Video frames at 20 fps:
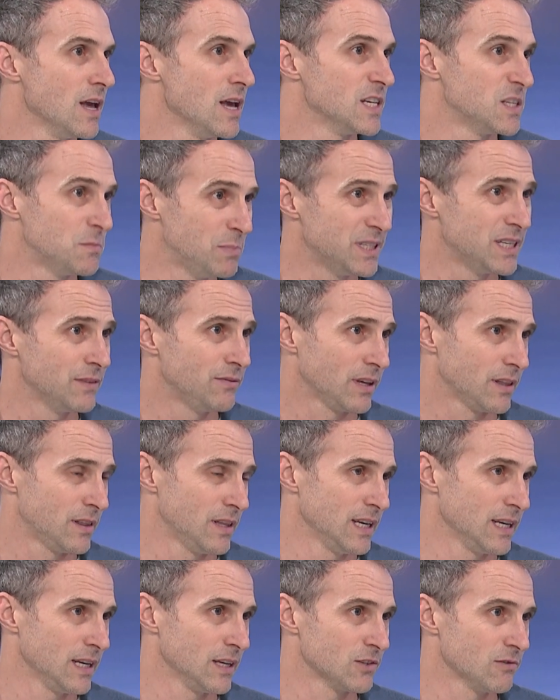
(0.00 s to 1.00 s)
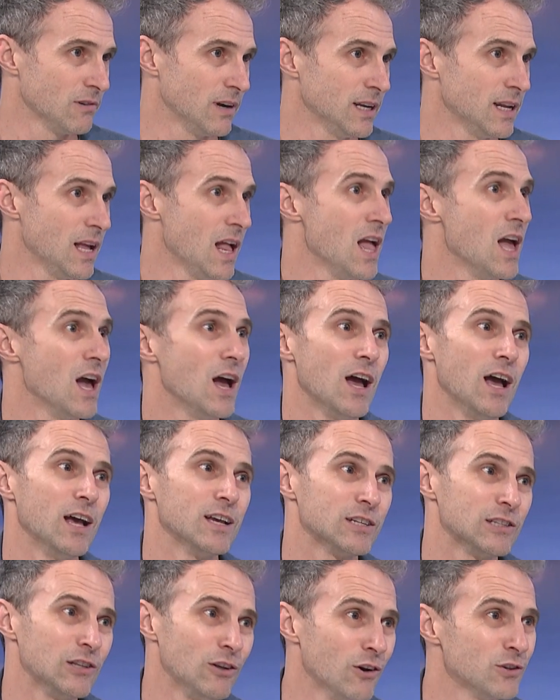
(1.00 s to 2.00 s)
specific things, right?
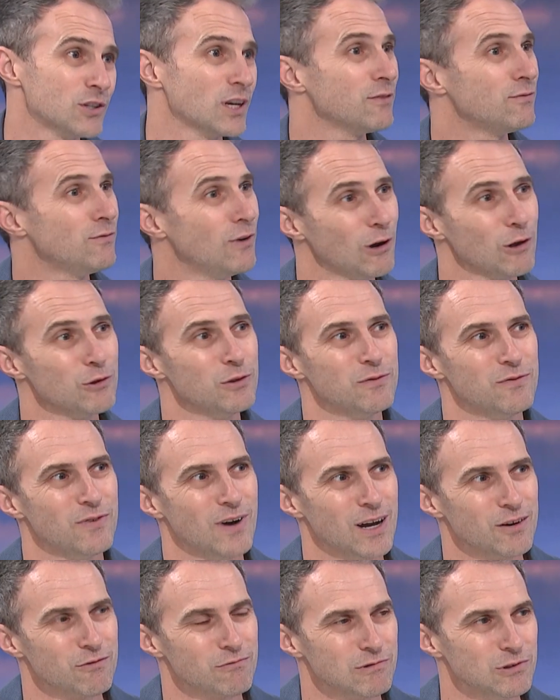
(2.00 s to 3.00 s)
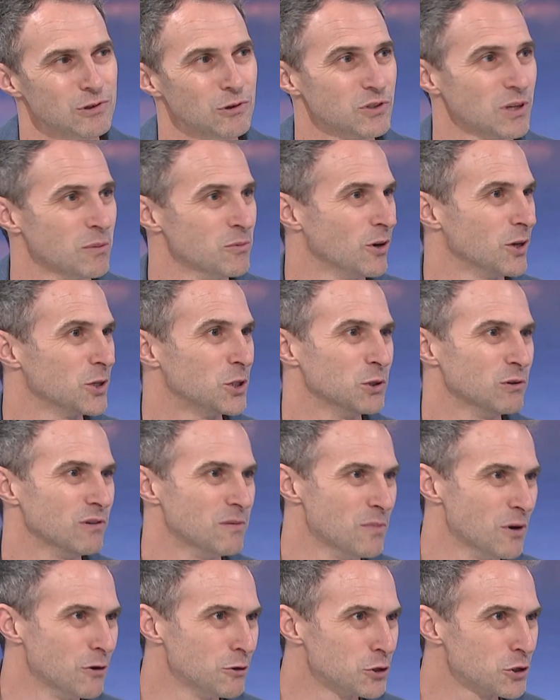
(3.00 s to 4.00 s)
As long as I follow the five rules, I'm not too
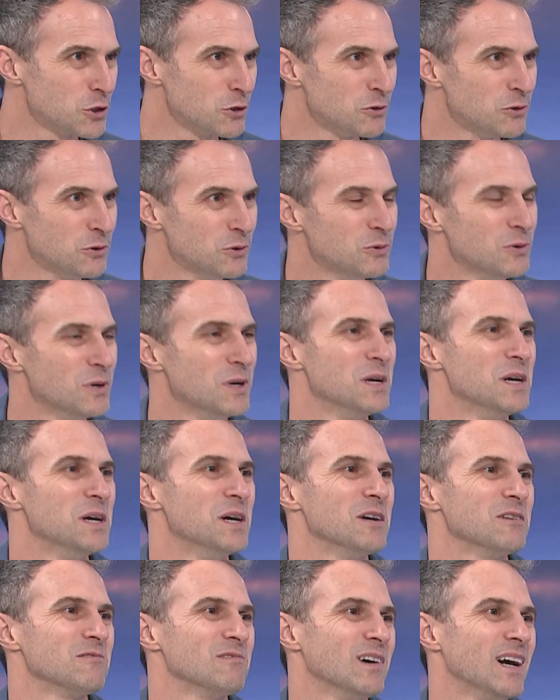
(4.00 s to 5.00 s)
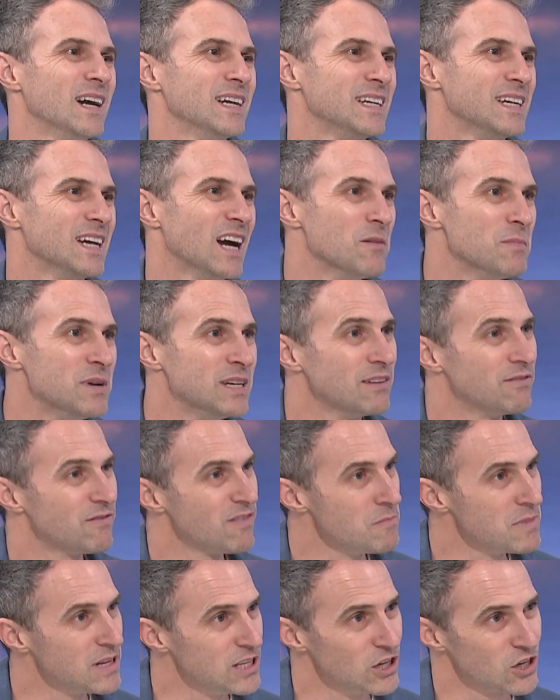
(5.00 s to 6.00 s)
emotional, right? I'm in a
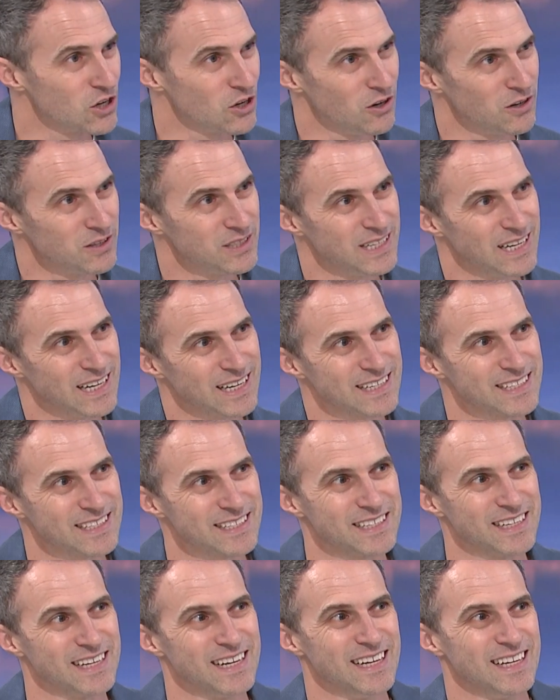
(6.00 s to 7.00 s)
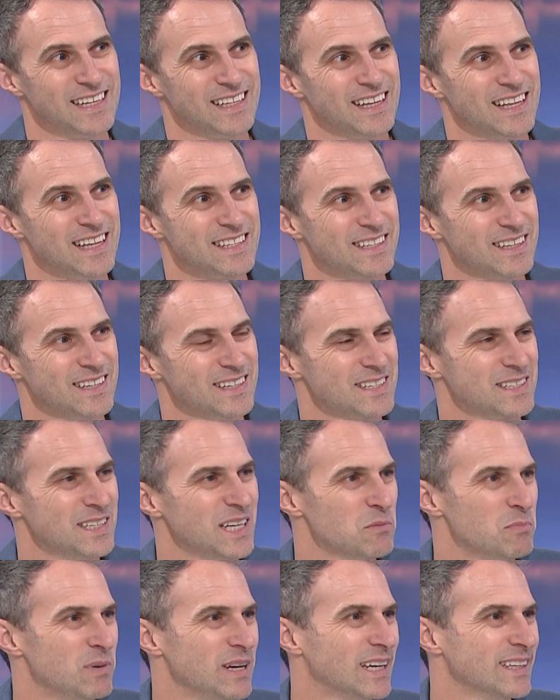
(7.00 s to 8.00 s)
familiar context. Mm. That's a
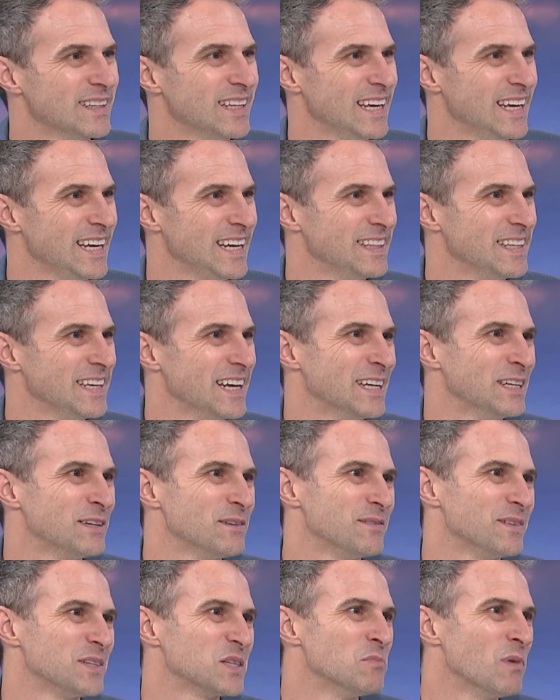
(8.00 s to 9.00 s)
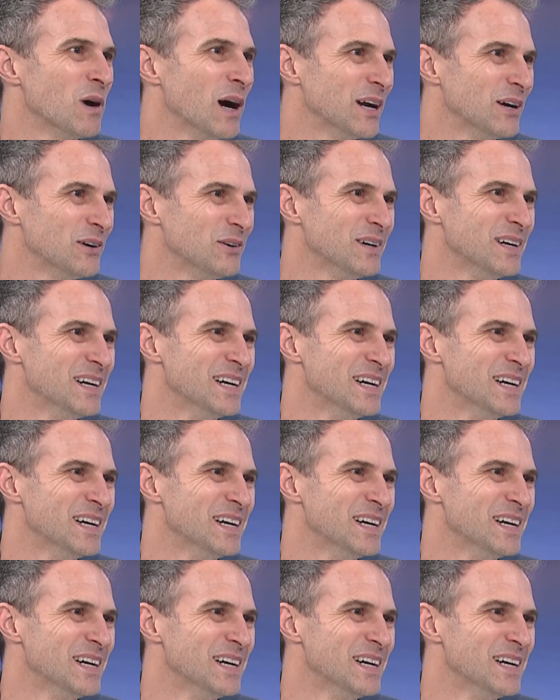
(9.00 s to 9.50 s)
sneak peek at the E at the end of the smile.